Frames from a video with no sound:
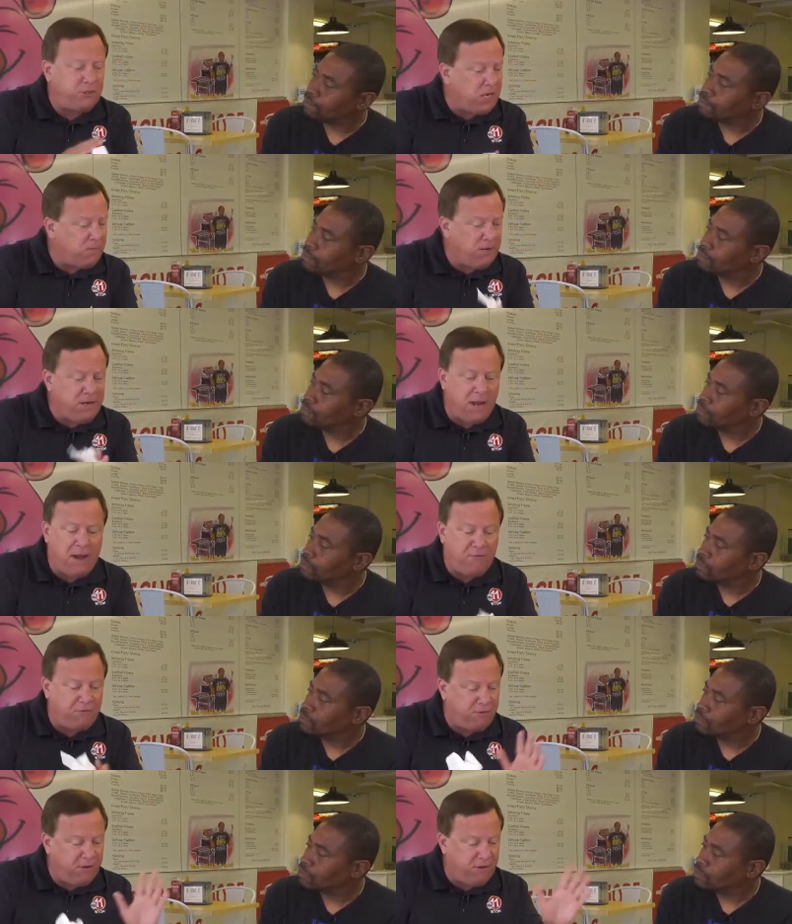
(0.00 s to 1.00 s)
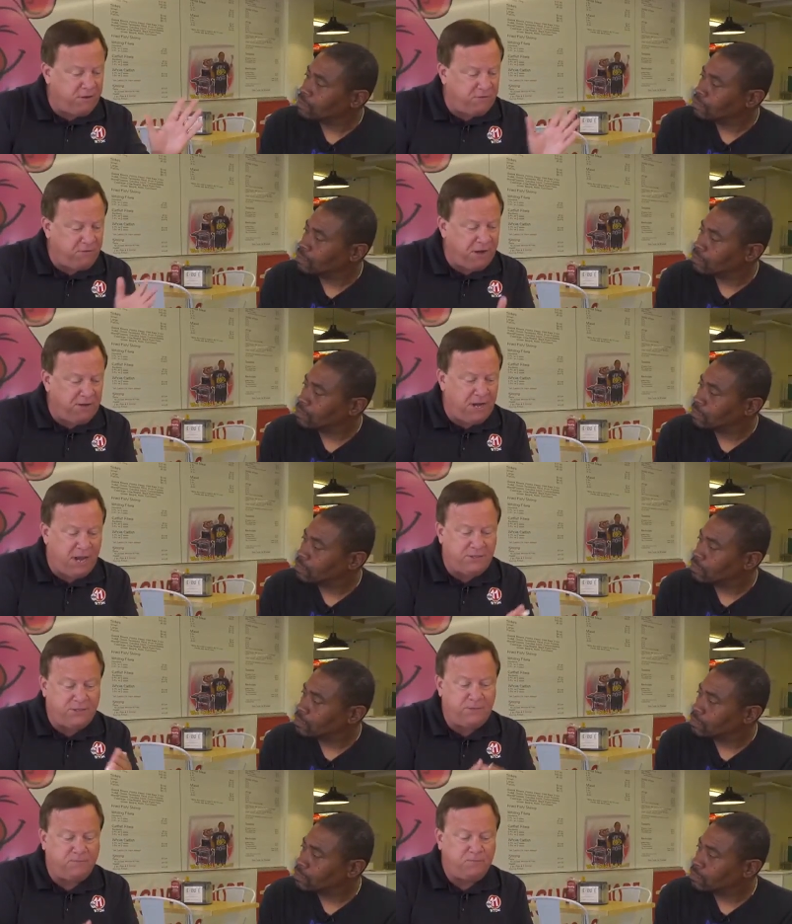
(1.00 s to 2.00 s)
Speaker 1: JB, everything is
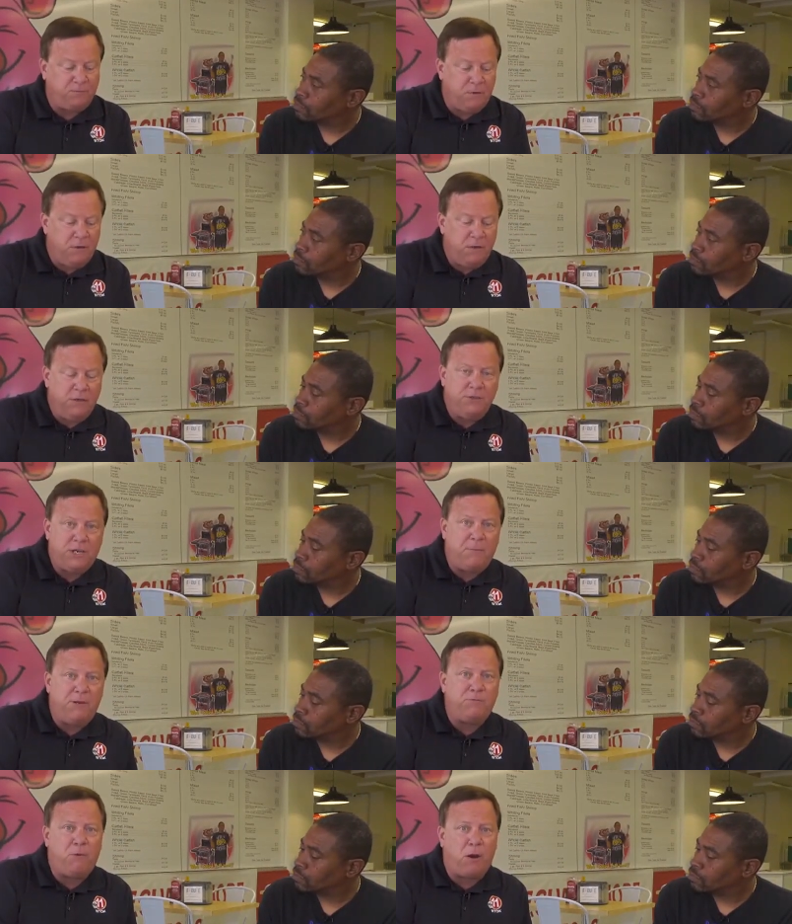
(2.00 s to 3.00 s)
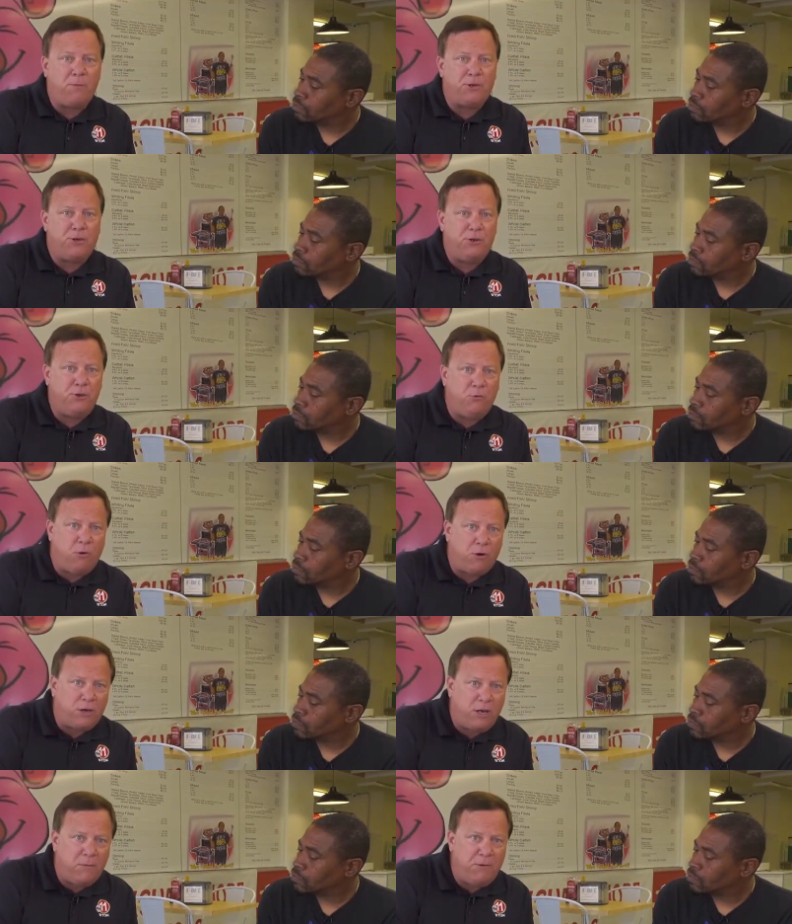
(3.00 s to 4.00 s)
fantastic. JB's Barbecue. You
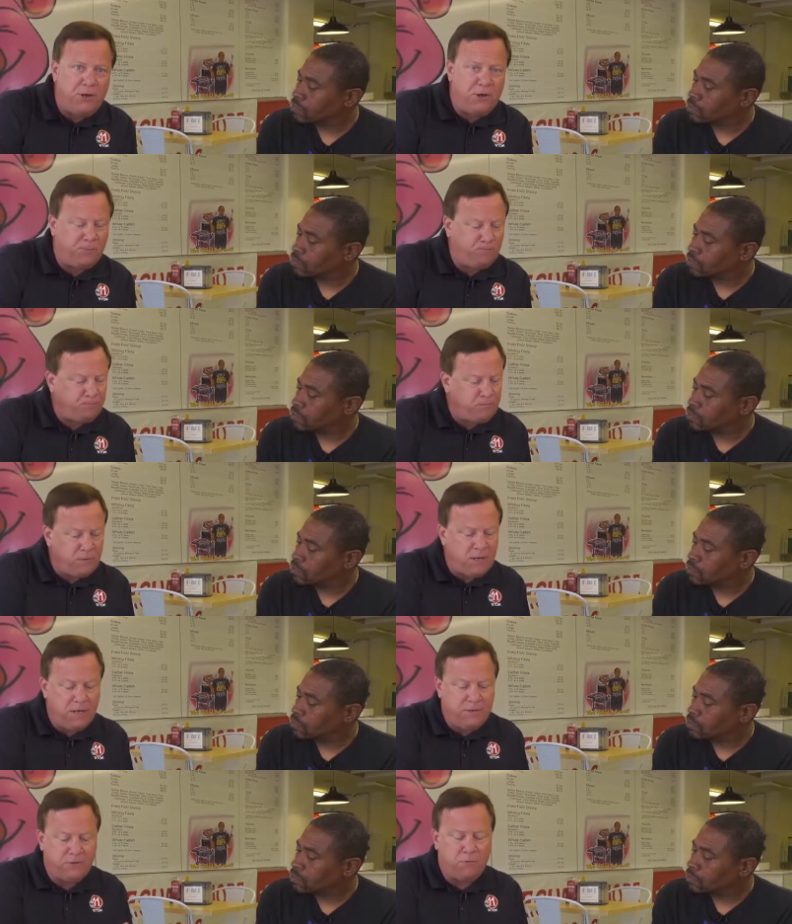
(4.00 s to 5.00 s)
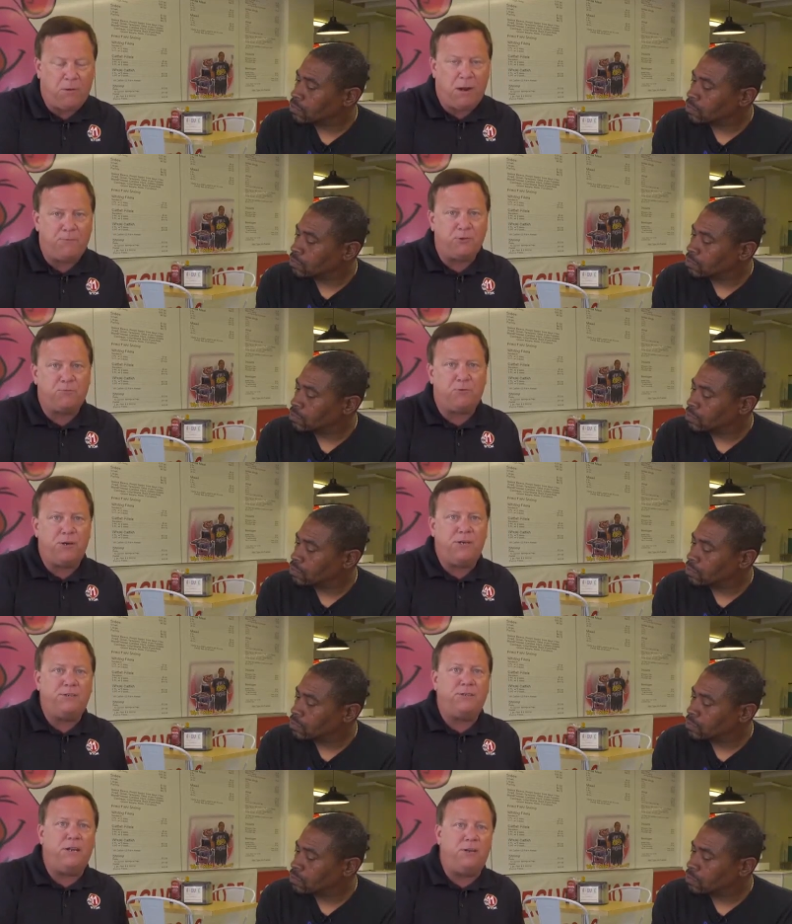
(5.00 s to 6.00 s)
want to come here? It is on Poplar
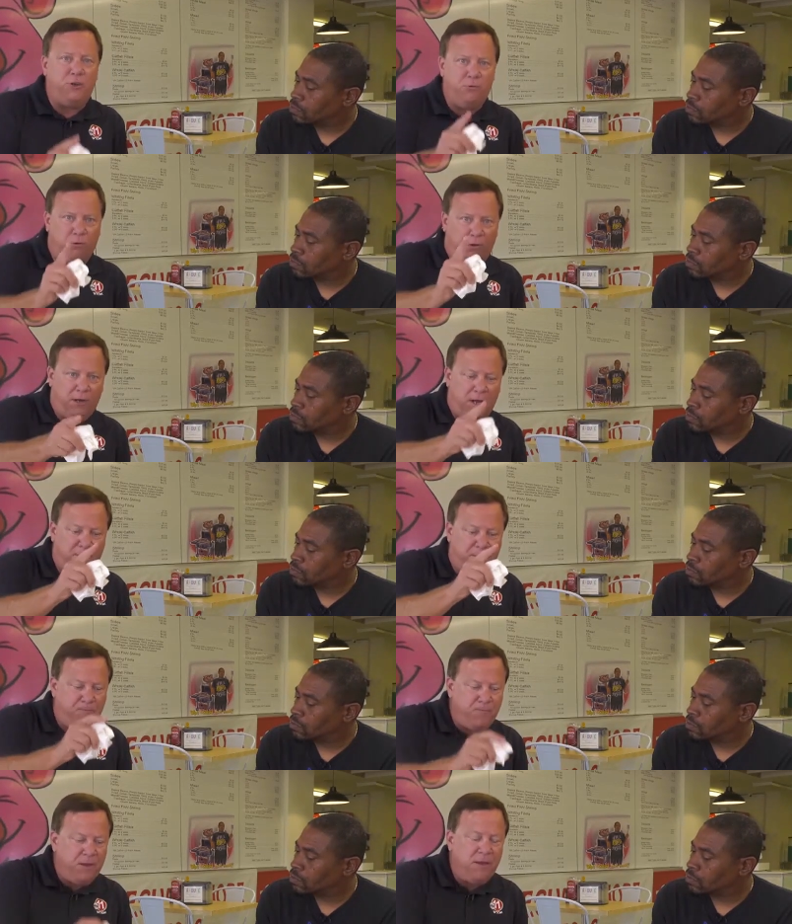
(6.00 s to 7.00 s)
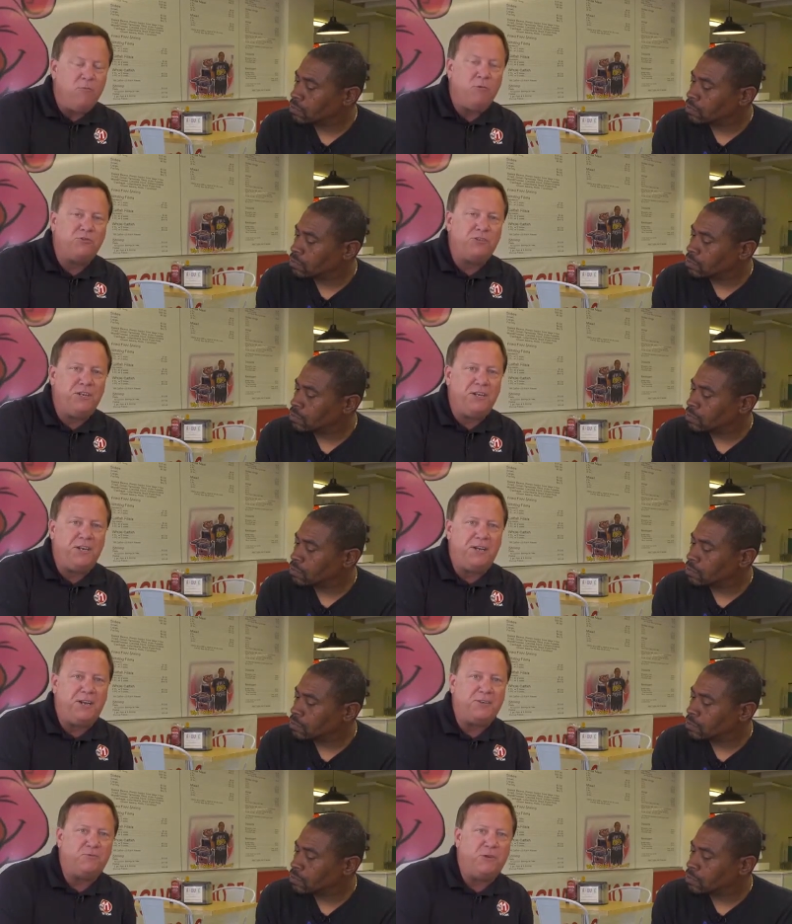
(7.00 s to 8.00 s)
Springs, and you will love it. We'll see you
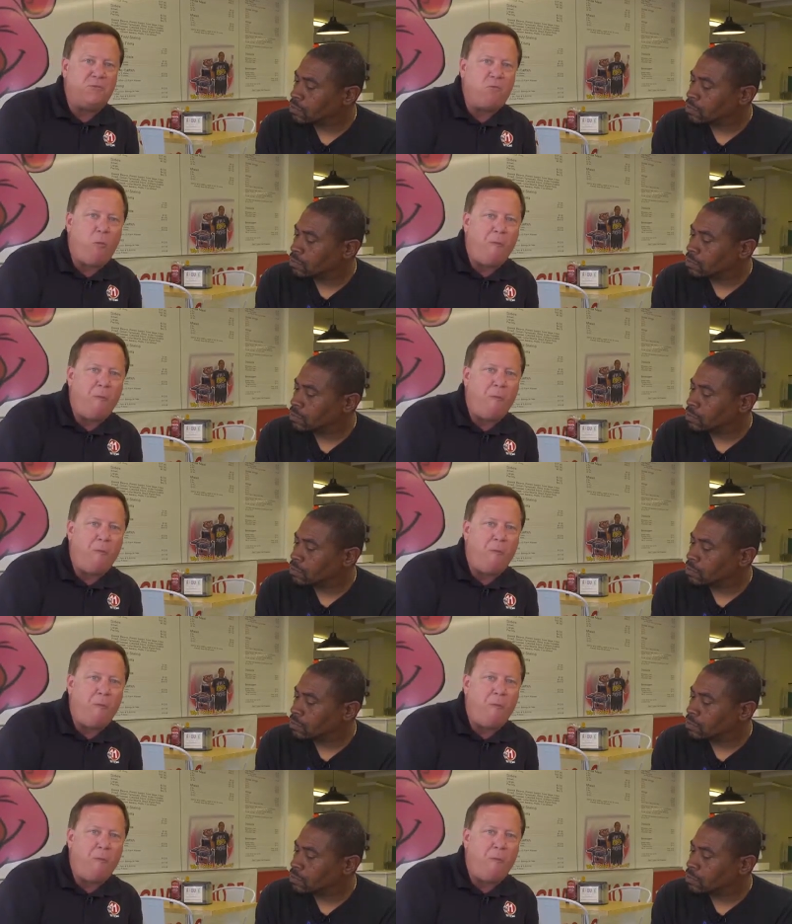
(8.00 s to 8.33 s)
again next week.